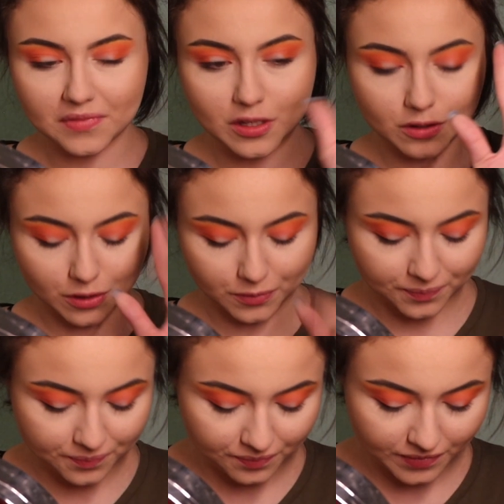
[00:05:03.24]
You know,
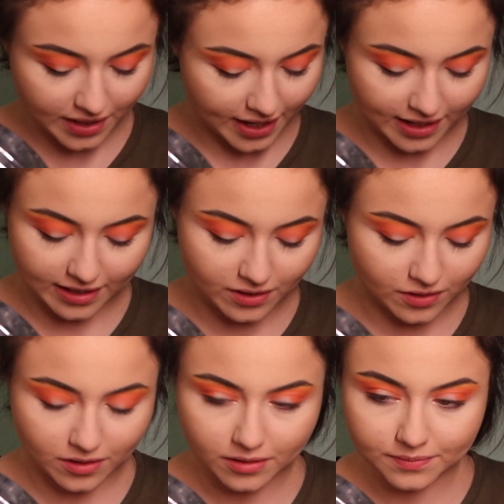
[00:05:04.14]
I can't
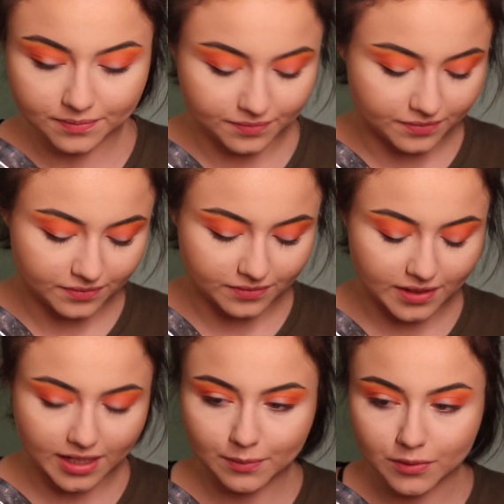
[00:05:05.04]
talk.
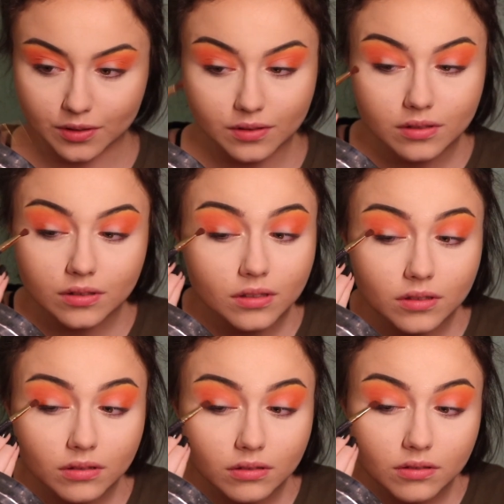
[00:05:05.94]
I'm
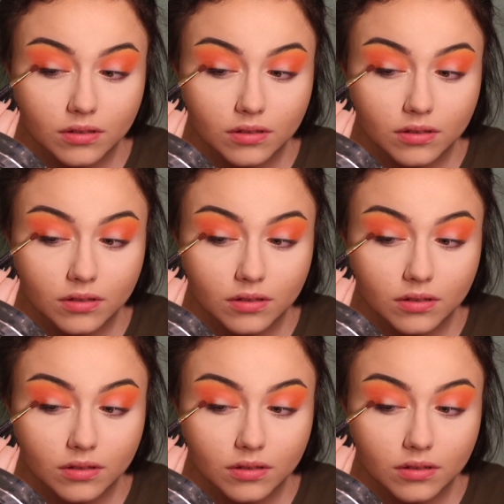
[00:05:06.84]
so